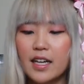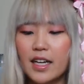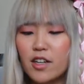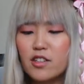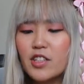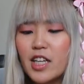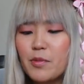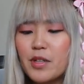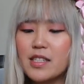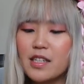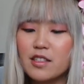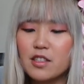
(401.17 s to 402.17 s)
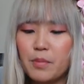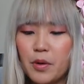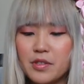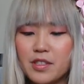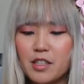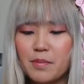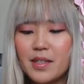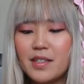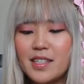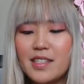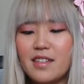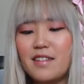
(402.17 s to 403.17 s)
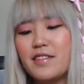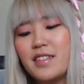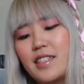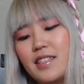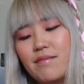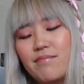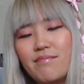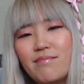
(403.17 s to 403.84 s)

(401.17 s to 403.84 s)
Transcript: It also came with a Sandeul poster, but he's not really